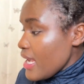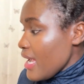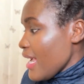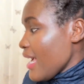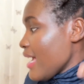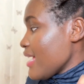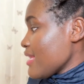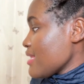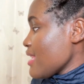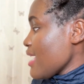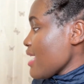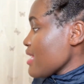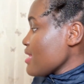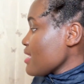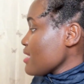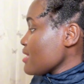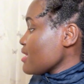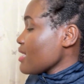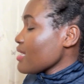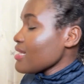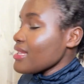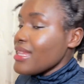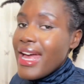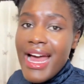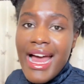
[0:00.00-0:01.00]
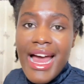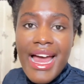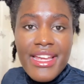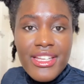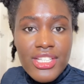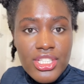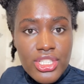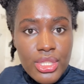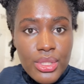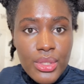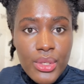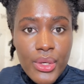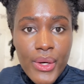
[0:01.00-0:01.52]
And the other thing that I
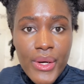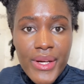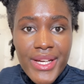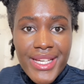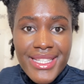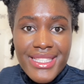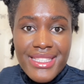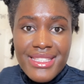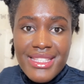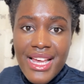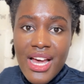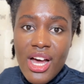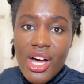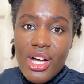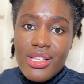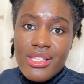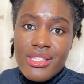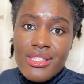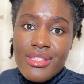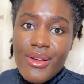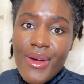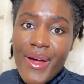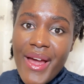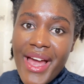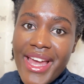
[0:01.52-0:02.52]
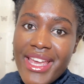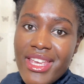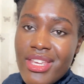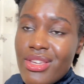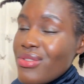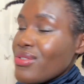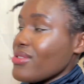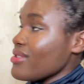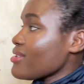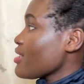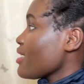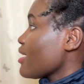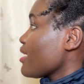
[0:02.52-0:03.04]
do is also I
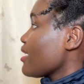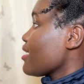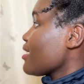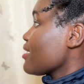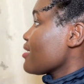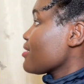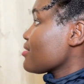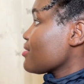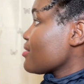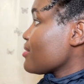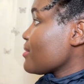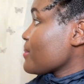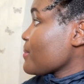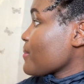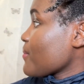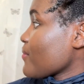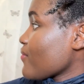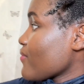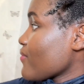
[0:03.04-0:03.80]
use this